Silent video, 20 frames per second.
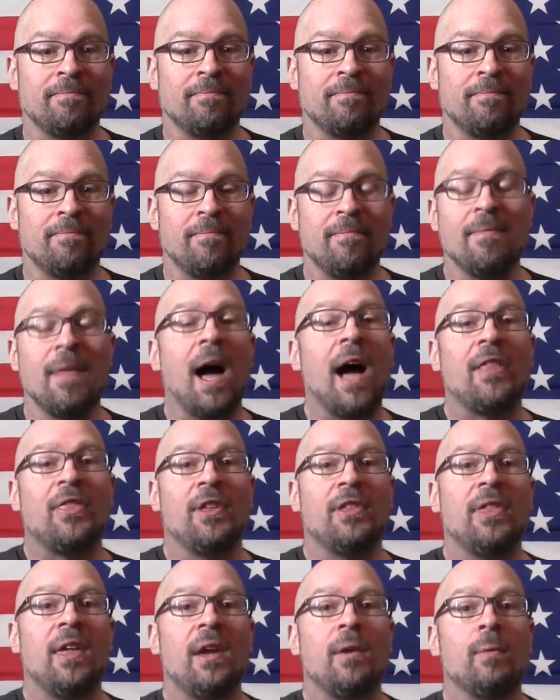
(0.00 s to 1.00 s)
Not
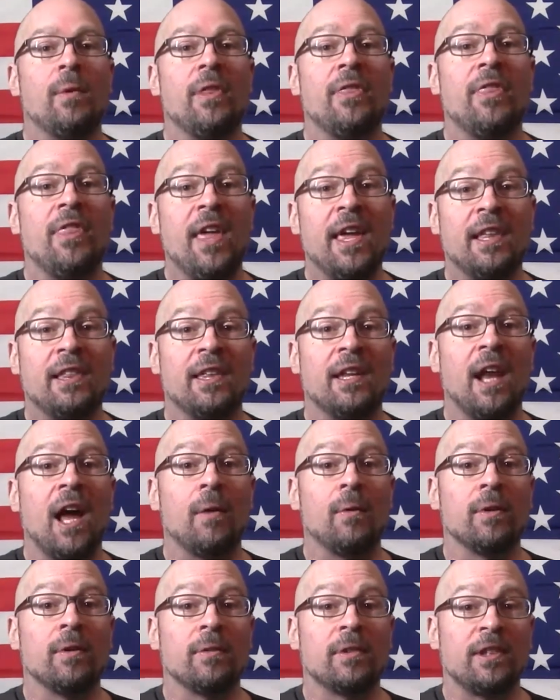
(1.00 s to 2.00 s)
that they would think that I
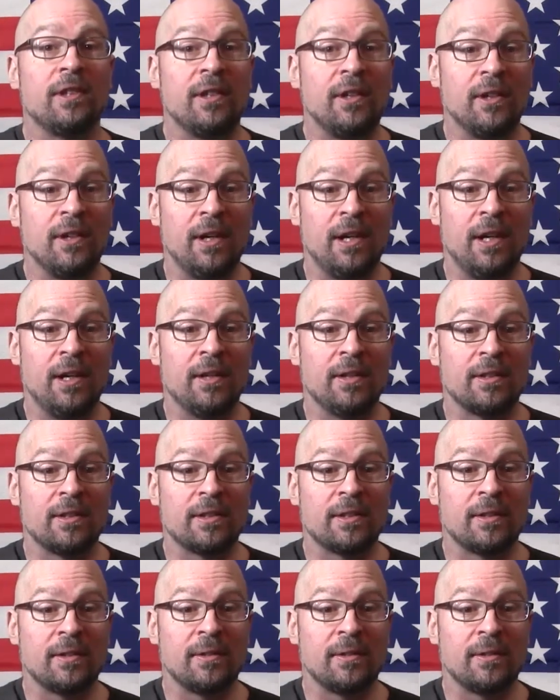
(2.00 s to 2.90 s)
was serious.